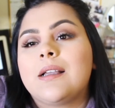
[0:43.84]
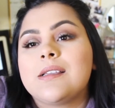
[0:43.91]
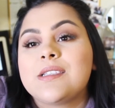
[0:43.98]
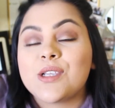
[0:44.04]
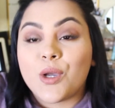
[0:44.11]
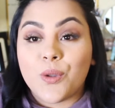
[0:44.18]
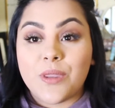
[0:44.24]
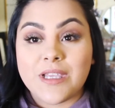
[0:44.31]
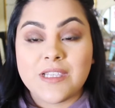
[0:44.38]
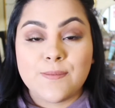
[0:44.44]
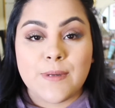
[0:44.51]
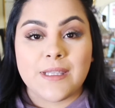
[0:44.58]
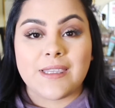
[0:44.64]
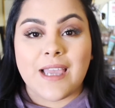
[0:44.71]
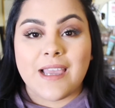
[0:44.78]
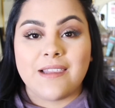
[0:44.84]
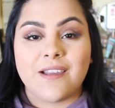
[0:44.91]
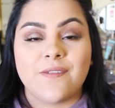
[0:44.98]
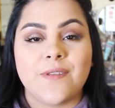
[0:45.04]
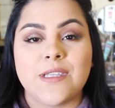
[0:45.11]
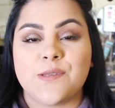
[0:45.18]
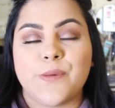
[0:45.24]
so this month, I
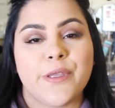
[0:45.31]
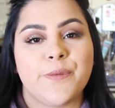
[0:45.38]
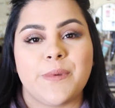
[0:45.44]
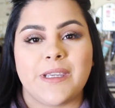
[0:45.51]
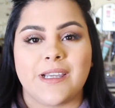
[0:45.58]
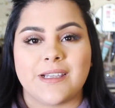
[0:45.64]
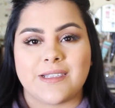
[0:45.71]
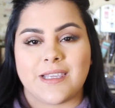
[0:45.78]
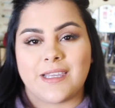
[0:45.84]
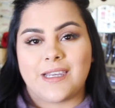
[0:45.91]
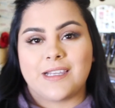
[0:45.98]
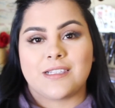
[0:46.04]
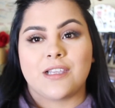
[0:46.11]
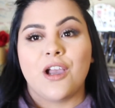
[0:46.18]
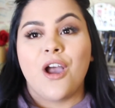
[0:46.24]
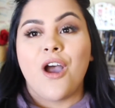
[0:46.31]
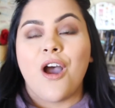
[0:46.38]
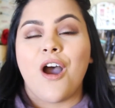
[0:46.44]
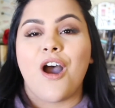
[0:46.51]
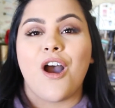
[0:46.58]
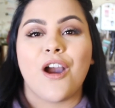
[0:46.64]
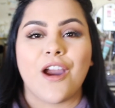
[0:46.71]
love this month because it is
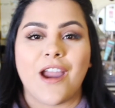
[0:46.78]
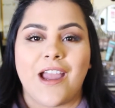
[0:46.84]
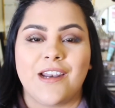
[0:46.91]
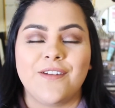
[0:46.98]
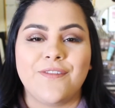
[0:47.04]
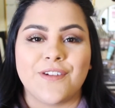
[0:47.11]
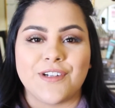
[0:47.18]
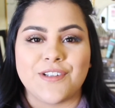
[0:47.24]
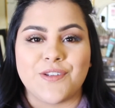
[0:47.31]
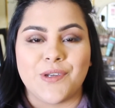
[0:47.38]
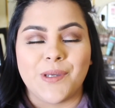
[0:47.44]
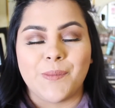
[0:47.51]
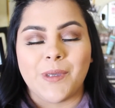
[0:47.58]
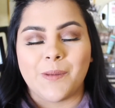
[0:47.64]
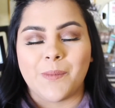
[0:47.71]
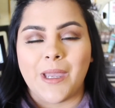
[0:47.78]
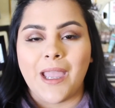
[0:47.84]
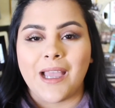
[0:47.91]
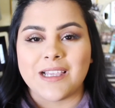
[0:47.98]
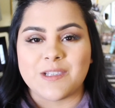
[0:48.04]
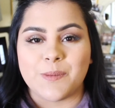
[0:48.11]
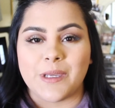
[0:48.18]
our anniversary. Me and my
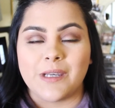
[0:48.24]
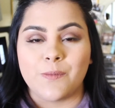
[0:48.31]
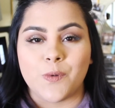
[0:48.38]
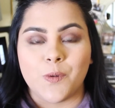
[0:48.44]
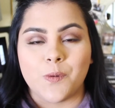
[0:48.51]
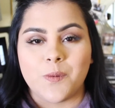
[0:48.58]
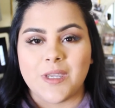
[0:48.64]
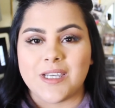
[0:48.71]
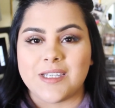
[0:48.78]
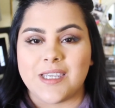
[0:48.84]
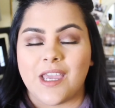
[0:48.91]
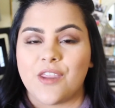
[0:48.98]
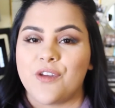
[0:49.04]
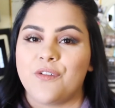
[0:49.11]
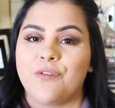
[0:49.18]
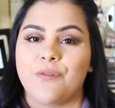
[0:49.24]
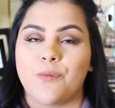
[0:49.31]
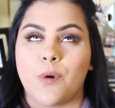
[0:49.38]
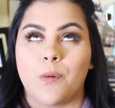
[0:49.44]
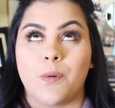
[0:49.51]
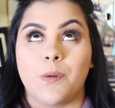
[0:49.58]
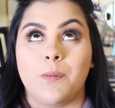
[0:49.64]
husband, we will be together,
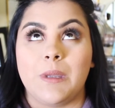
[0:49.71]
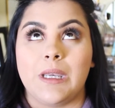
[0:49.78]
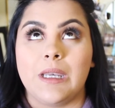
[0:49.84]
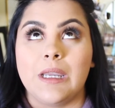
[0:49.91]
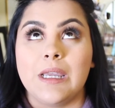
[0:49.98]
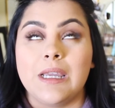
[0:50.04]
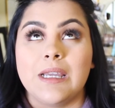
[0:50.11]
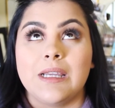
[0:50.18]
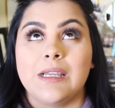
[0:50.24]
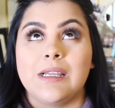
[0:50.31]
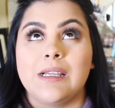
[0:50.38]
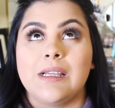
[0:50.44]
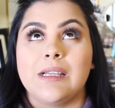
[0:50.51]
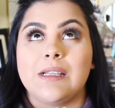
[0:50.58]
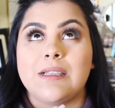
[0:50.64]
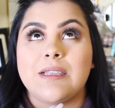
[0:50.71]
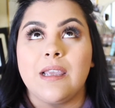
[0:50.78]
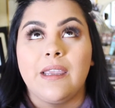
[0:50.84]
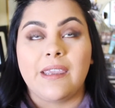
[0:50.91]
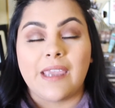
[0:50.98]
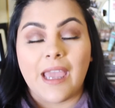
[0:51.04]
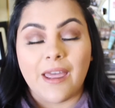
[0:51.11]
well, we'll be
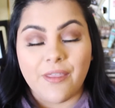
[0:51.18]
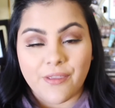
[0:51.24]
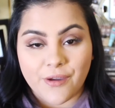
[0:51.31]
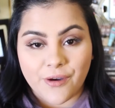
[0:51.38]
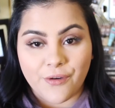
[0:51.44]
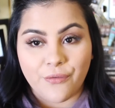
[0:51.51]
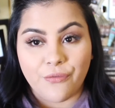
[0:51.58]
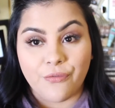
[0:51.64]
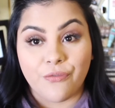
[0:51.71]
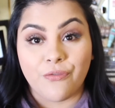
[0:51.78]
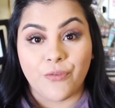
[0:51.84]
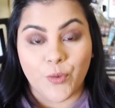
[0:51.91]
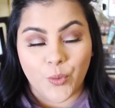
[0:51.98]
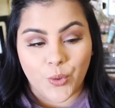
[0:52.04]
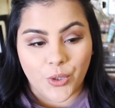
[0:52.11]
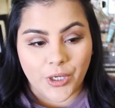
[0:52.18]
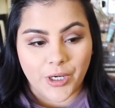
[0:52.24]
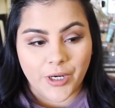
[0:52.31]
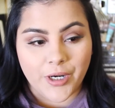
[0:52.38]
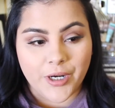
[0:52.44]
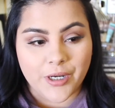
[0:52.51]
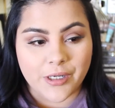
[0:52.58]
together
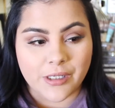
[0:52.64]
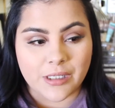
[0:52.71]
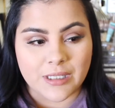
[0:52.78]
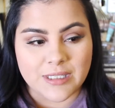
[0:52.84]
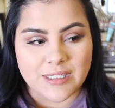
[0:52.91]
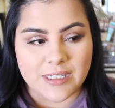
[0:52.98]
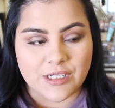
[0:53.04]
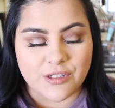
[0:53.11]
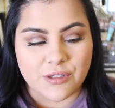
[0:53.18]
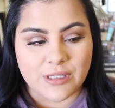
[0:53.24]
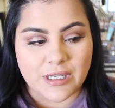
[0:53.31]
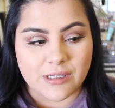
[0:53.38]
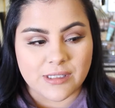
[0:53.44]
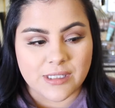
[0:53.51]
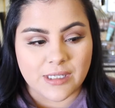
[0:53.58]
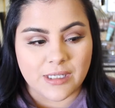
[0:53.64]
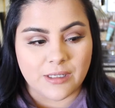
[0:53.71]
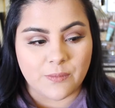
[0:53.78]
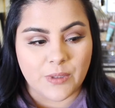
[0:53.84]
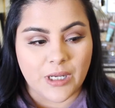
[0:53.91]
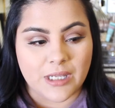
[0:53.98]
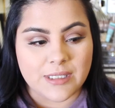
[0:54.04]
for, let's see,
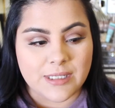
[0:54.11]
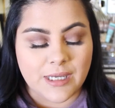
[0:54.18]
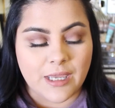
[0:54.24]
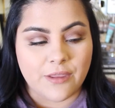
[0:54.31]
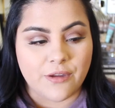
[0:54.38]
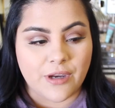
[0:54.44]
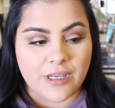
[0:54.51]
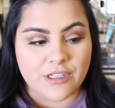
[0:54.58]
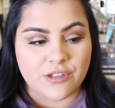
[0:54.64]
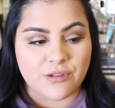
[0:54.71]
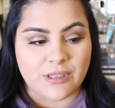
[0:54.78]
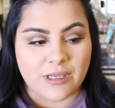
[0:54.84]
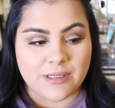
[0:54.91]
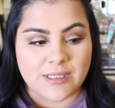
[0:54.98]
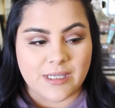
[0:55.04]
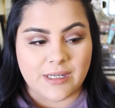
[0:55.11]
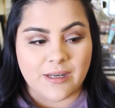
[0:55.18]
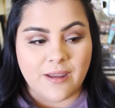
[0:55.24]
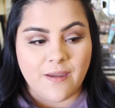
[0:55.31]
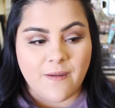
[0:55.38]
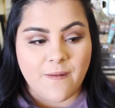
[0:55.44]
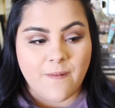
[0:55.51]
2000, we got together in
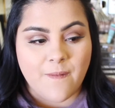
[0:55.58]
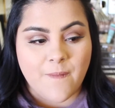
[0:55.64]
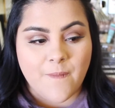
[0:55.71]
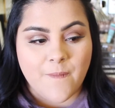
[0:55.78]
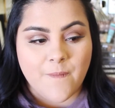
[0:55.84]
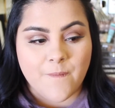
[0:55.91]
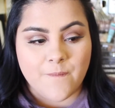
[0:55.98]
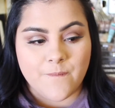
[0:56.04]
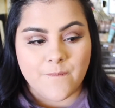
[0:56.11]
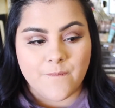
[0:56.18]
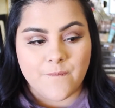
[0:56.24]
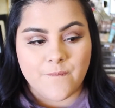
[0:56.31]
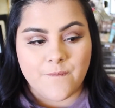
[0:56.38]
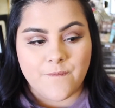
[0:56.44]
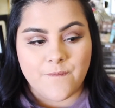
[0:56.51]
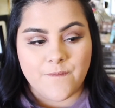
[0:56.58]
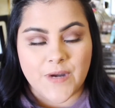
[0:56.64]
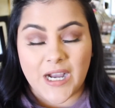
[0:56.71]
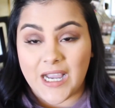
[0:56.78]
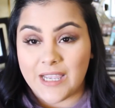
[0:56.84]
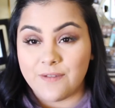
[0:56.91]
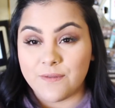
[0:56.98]

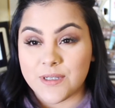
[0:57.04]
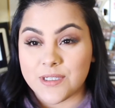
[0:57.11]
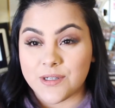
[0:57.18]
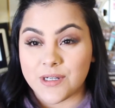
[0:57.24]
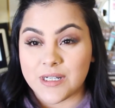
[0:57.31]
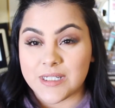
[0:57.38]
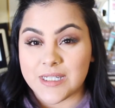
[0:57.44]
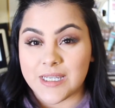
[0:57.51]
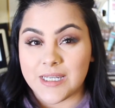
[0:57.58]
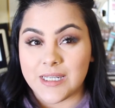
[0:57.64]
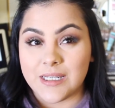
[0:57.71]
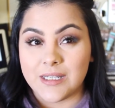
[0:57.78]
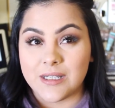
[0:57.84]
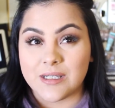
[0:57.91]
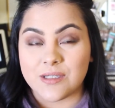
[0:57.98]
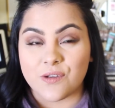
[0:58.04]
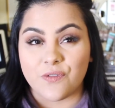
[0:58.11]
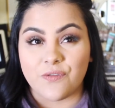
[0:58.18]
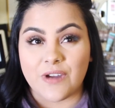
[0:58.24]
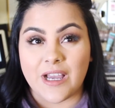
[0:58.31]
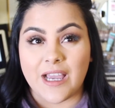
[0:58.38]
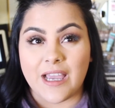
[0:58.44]
2005 we started dating, so
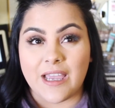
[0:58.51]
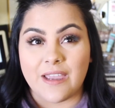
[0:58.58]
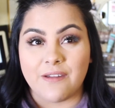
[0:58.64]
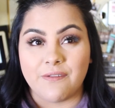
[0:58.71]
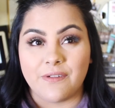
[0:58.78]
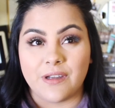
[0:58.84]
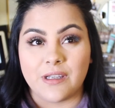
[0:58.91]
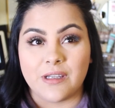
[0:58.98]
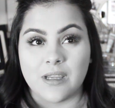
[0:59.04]
5.